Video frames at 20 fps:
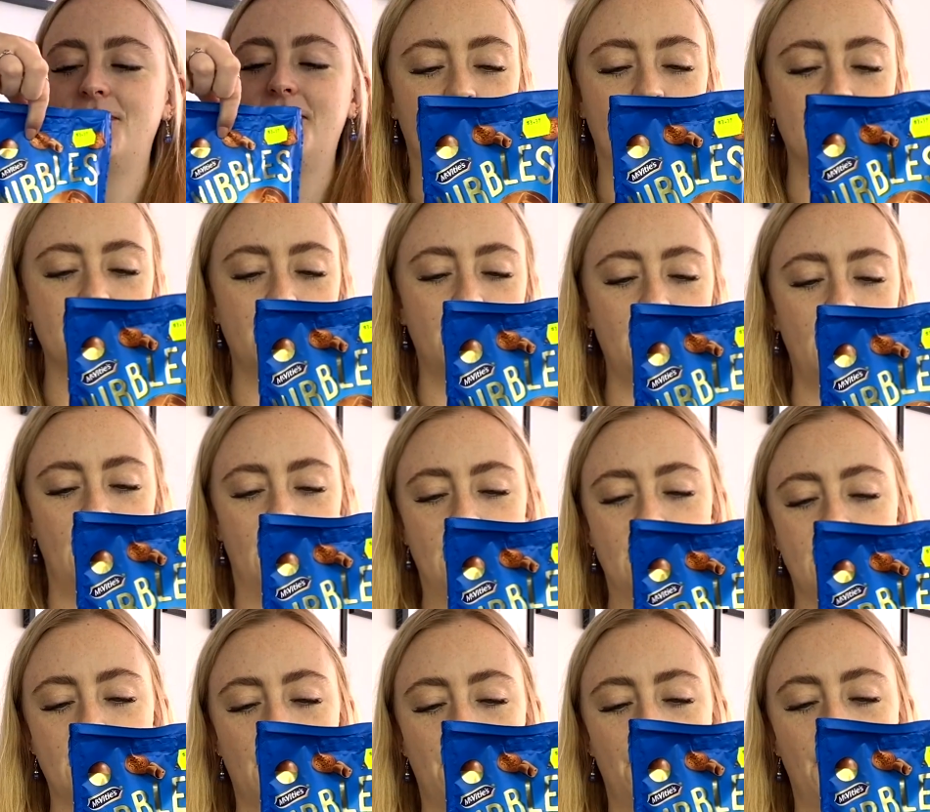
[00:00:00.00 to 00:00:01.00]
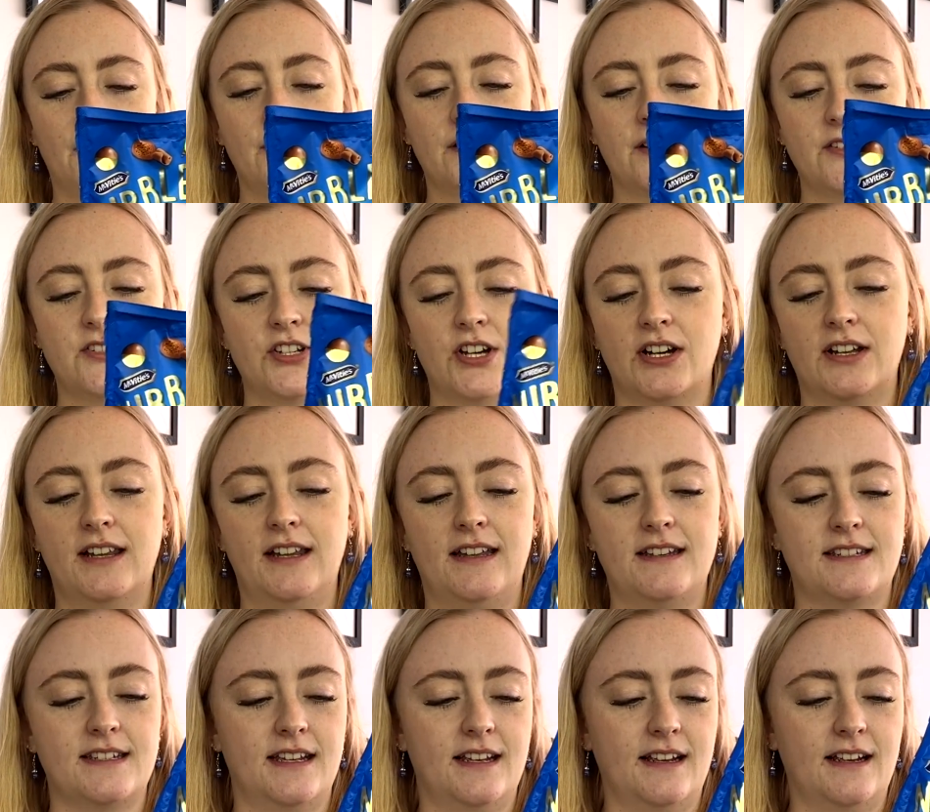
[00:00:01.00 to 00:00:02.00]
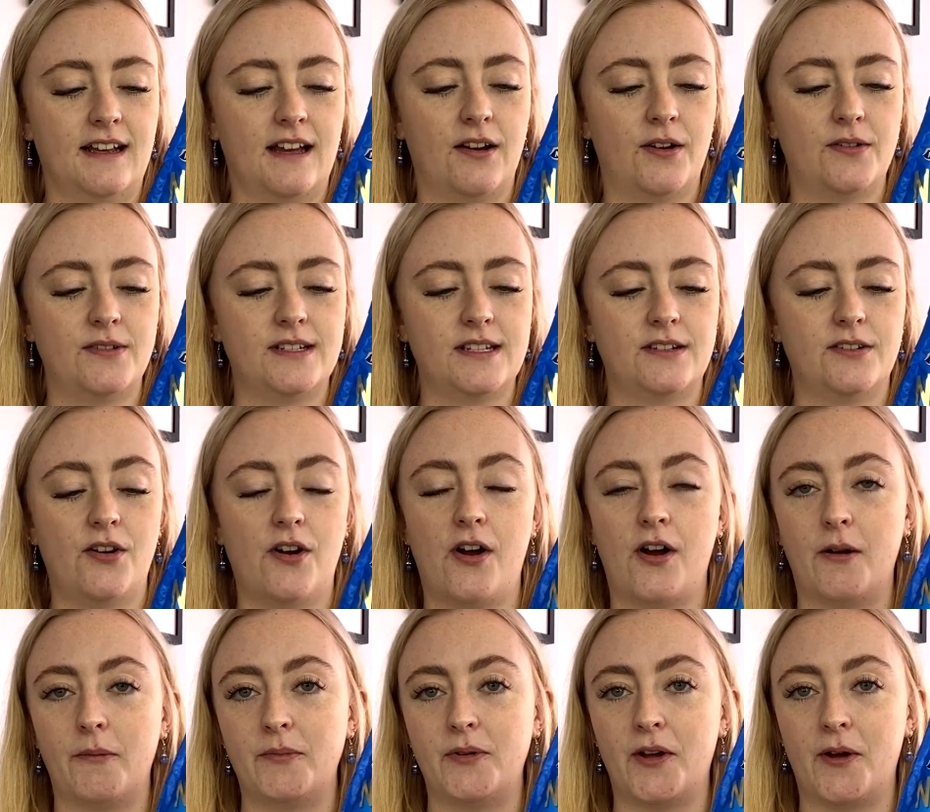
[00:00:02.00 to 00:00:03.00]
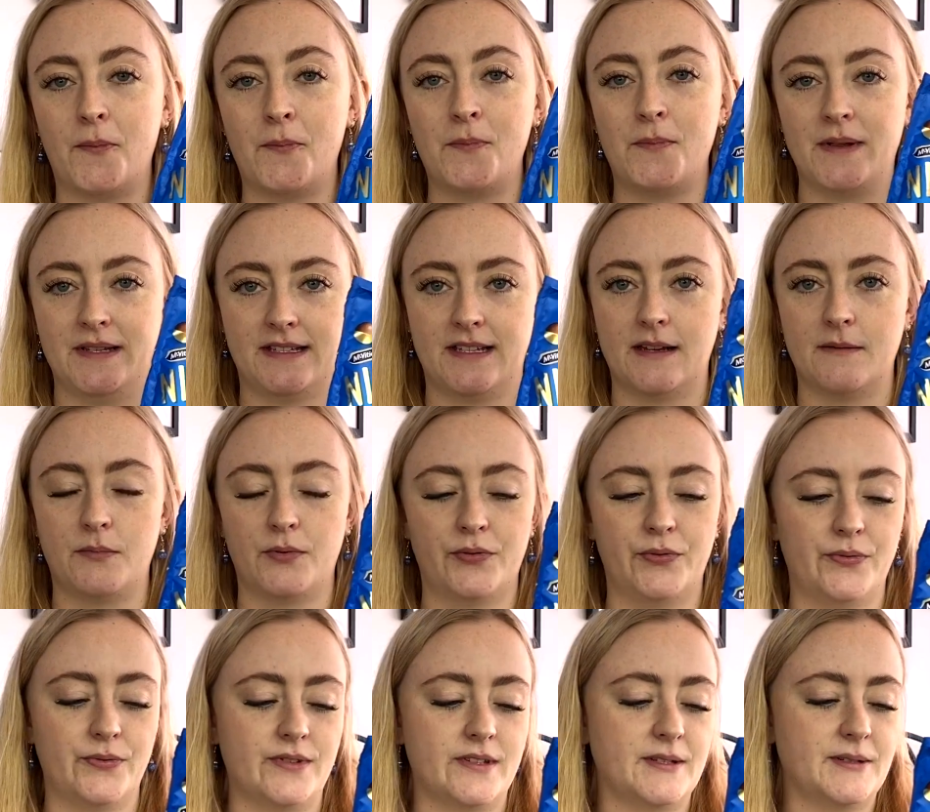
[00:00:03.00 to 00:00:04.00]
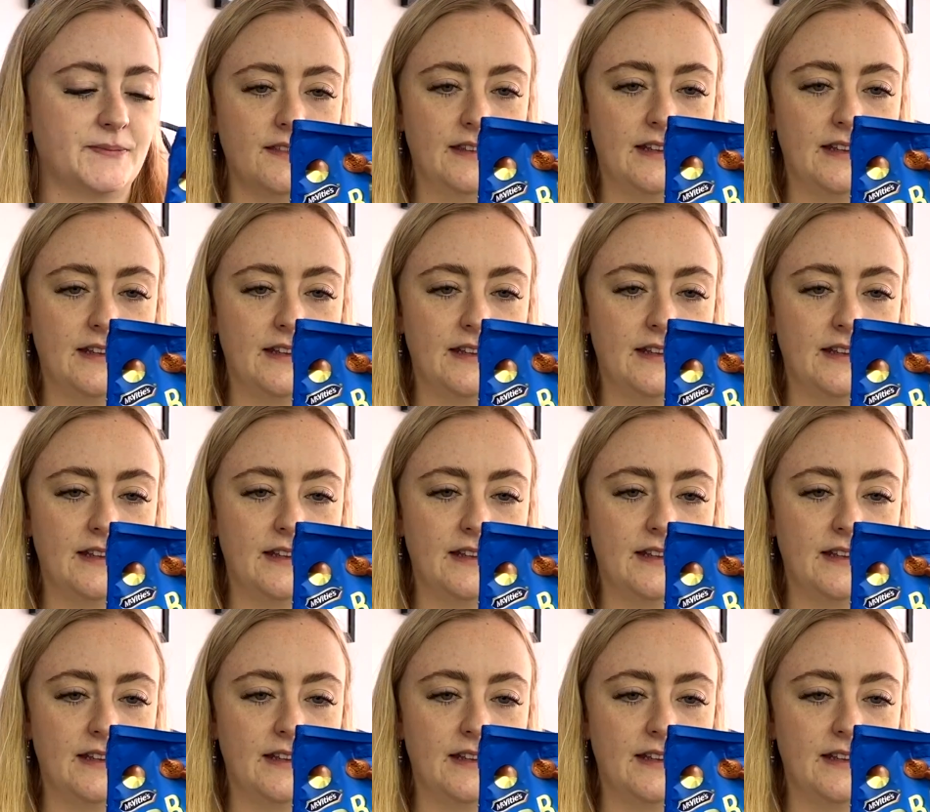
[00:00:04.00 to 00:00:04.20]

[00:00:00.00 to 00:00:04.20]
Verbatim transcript: This one is milk chocolate coated hobnob biscuit balls.